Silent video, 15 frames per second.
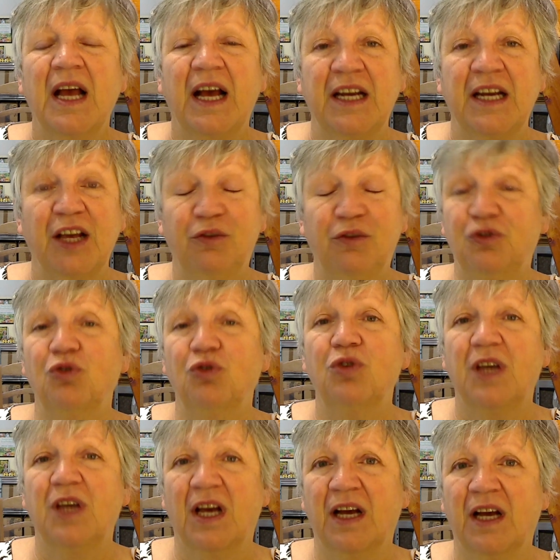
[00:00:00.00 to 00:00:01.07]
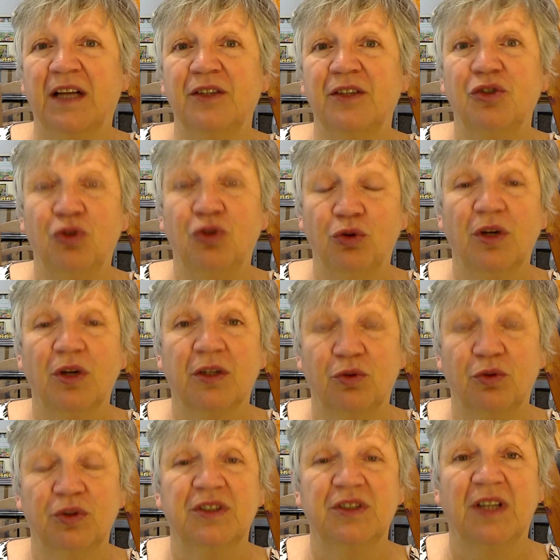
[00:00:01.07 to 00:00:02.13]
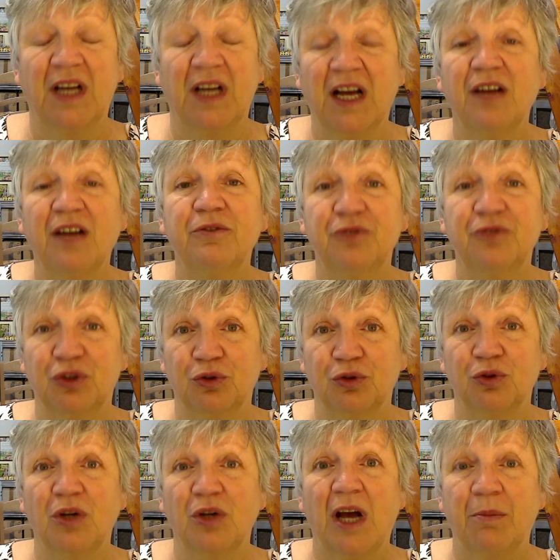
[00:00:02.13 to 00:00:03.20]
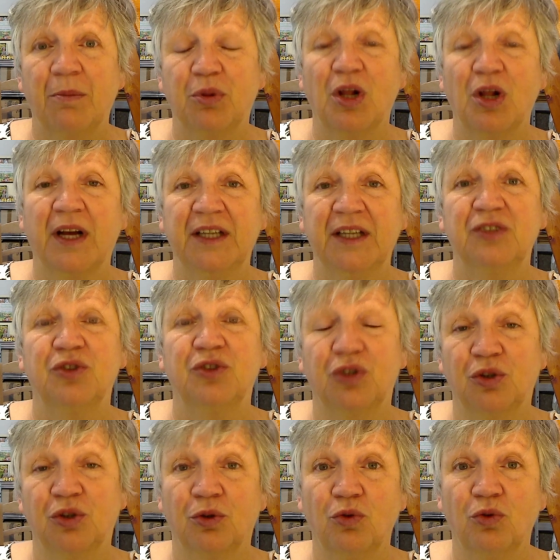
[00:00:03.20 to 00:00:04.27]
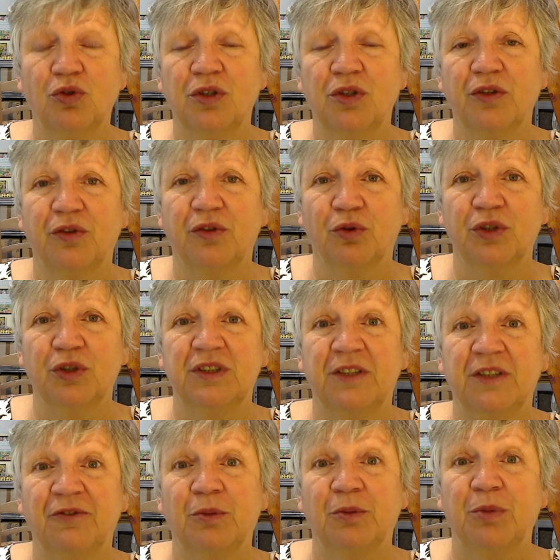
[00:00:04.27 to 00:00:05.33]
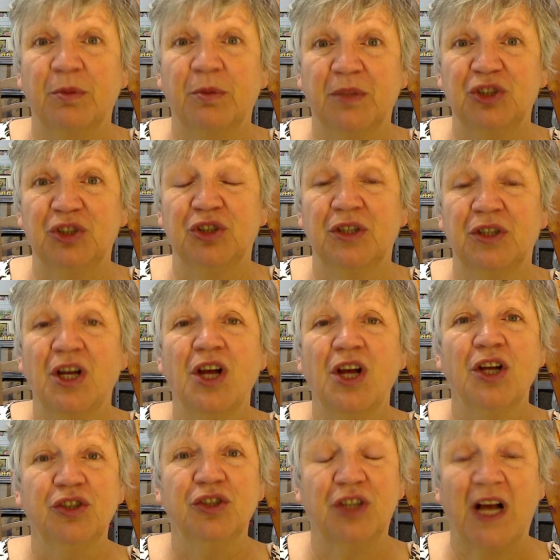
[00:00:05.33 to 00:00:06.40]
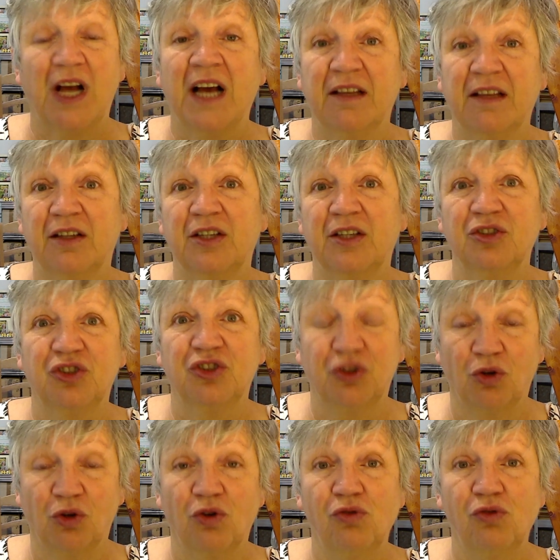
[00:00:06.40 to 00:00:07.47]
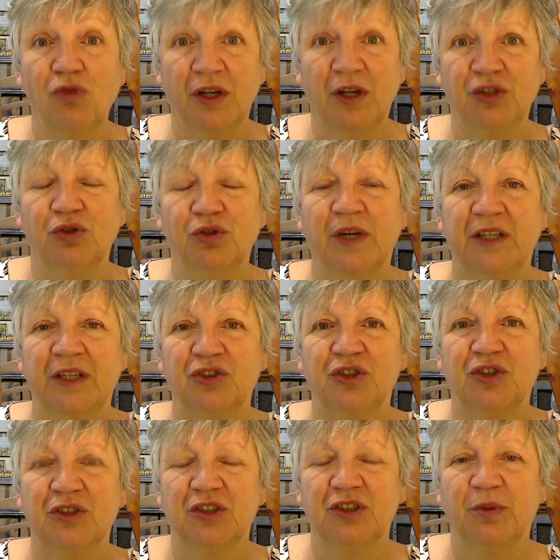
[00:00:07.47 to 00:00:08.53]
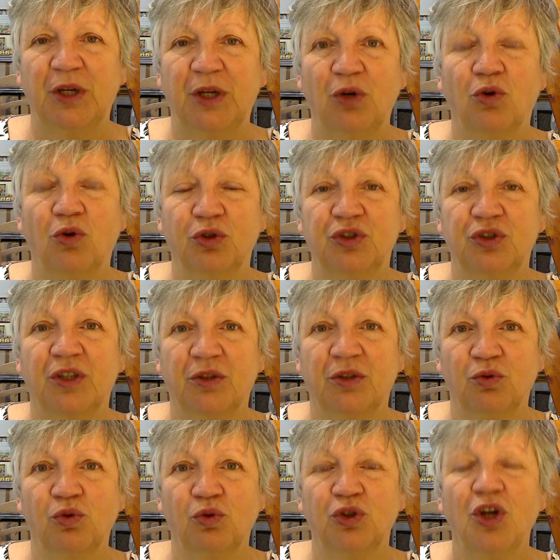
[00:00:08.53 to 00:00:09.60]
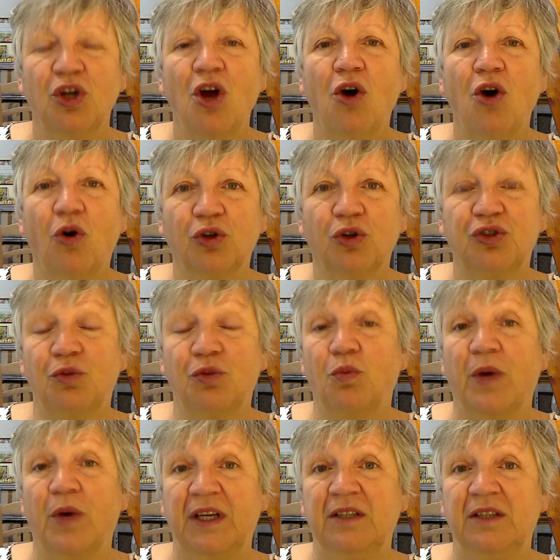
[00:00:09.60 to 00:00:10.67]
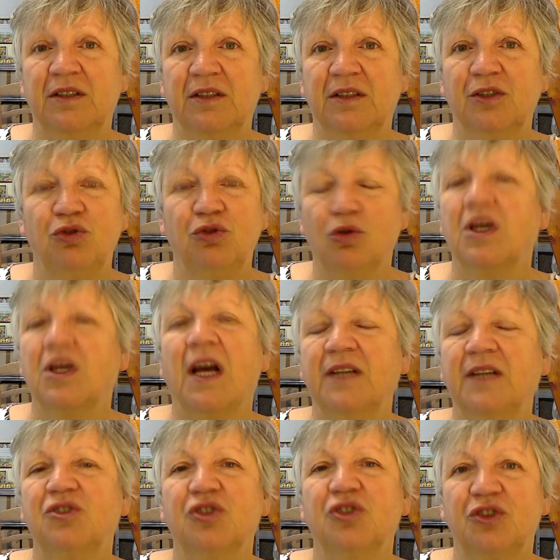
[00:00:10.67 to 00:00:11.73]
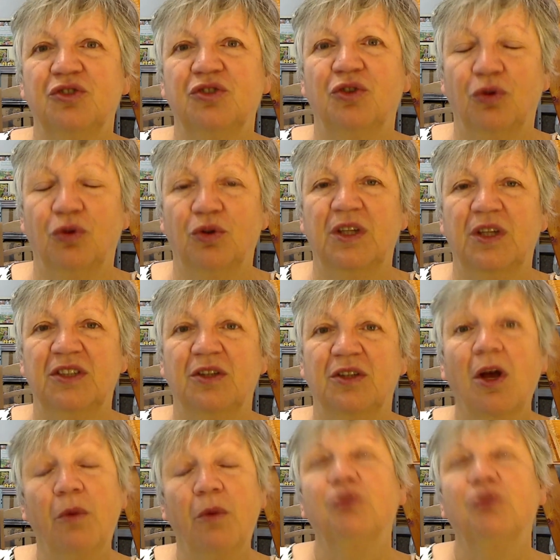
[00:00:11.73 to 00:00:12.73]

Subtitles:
And if you can't, you are going to have to apply to your local authority for permission to either install a new entranceway onto a road or to widen it. You can't just do this.